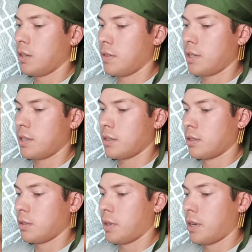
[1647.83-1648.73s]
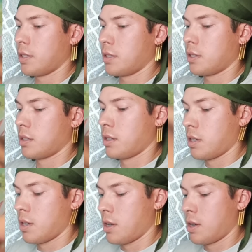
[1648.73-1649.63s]
Alright, so we
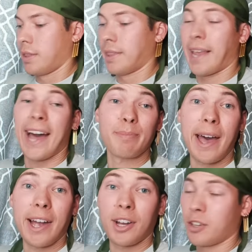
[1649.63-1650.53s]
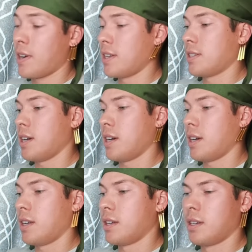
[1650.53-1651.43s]
got last pack on the right
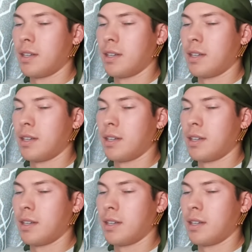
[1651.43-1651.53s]
side.